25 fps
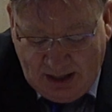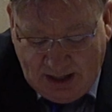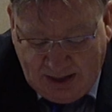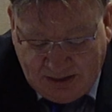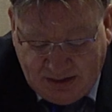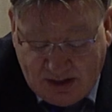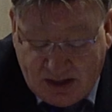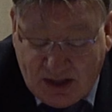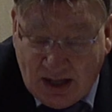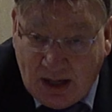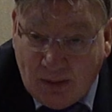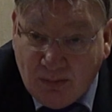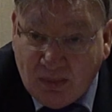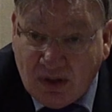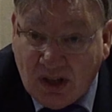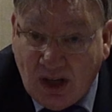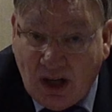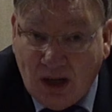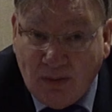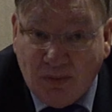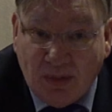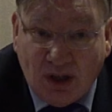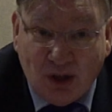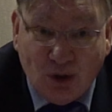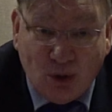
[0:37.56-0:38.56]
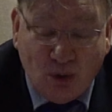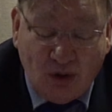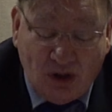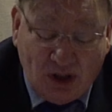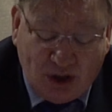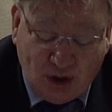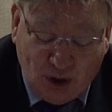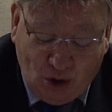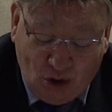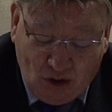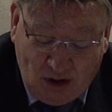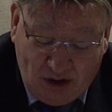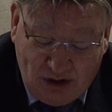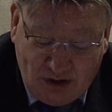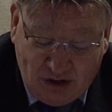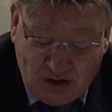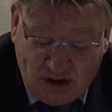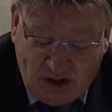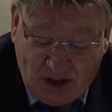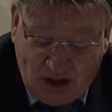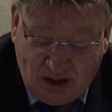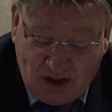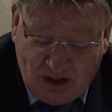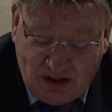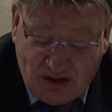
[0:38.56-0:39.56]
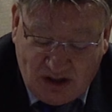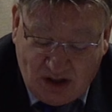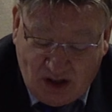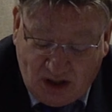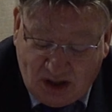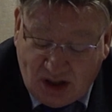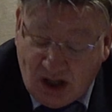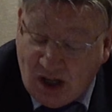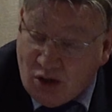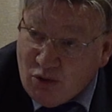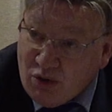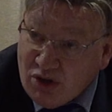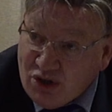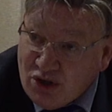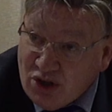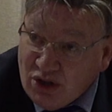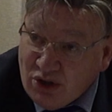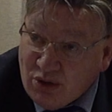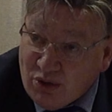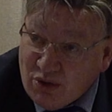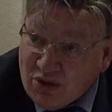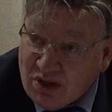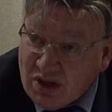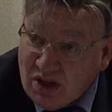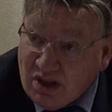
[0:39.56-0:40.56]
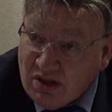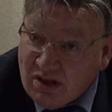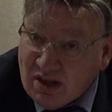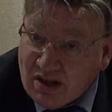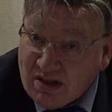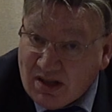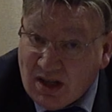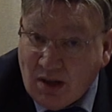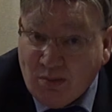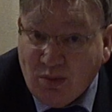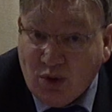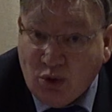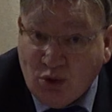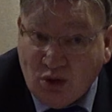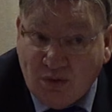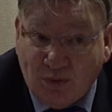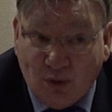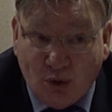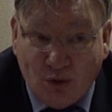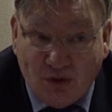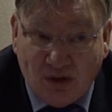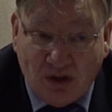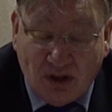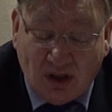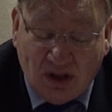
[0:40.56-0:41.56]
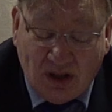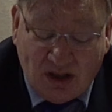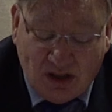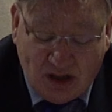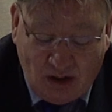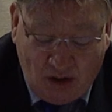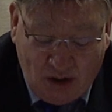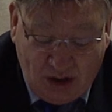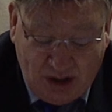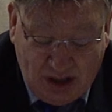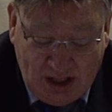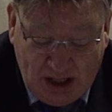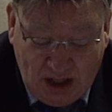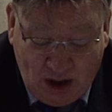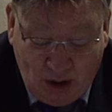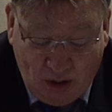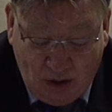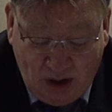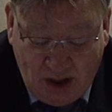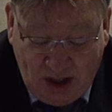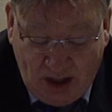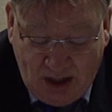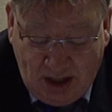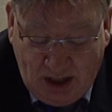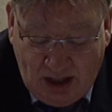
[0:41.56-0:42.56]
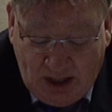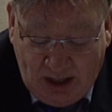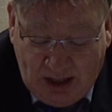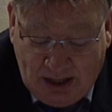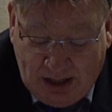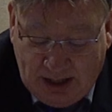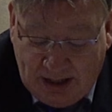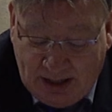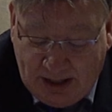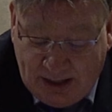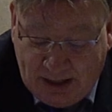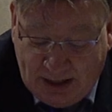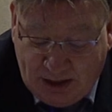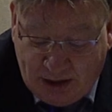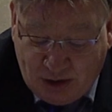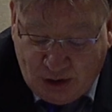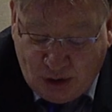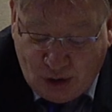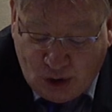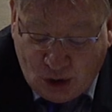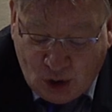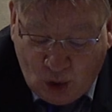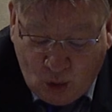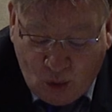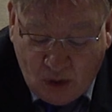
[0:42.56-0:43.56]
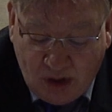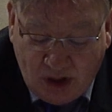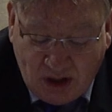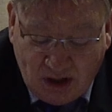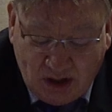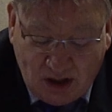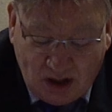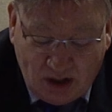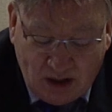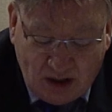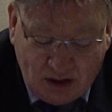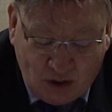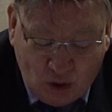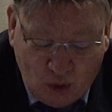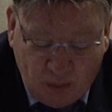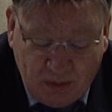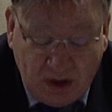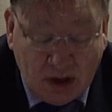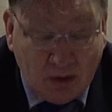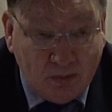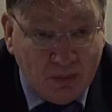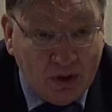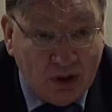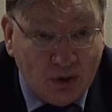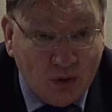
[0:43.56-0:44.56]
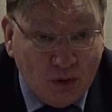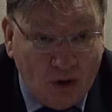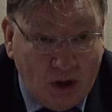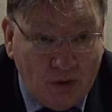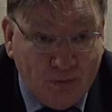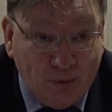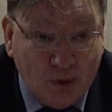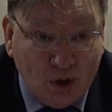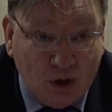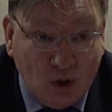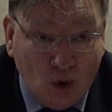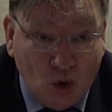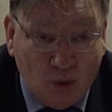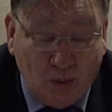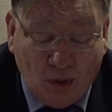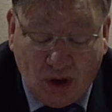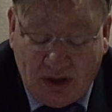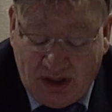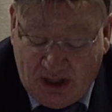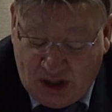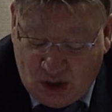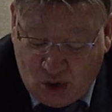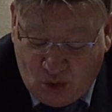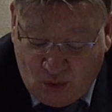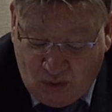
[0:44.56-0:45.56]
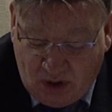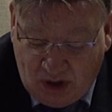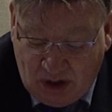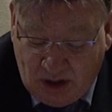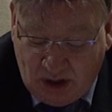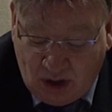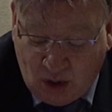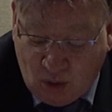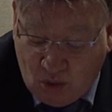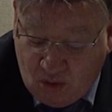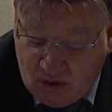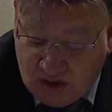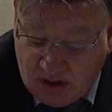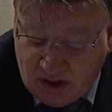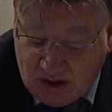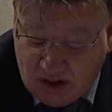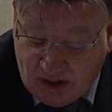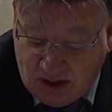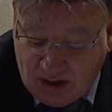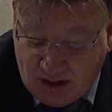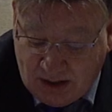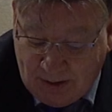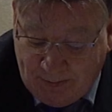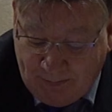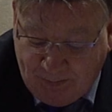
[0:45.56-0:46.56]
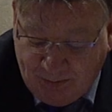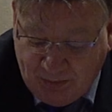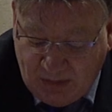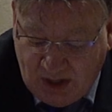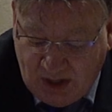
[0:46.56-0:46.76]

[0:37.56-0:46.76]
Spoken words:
At the same time, I should acknowledge that it's encouraging to see that some universities are now showing a commitment to offer global history courses.